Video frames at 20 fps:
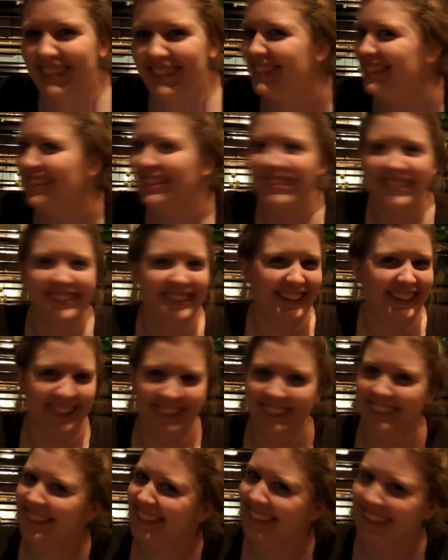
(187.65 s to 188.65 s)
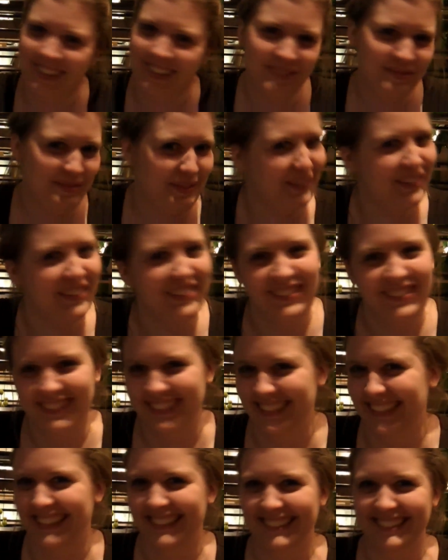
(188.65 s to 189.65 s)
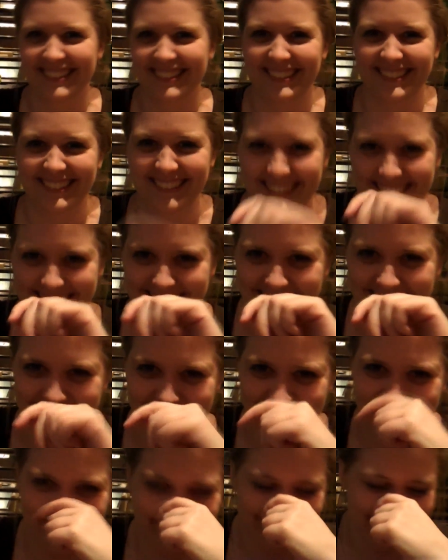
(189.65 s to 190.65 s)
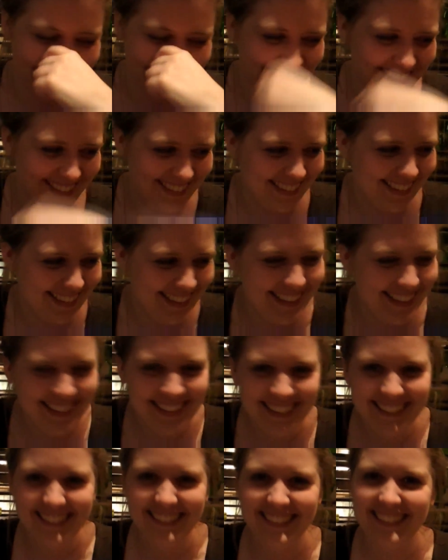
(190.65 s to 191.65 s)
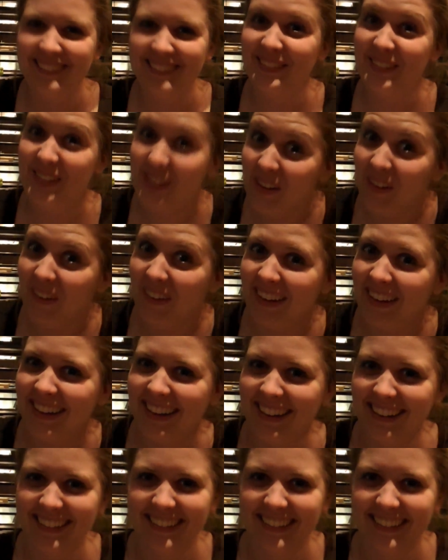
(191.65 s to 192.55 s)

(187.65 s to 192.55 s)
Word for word: You're just gonna keep rolling, aren't you? you jerk.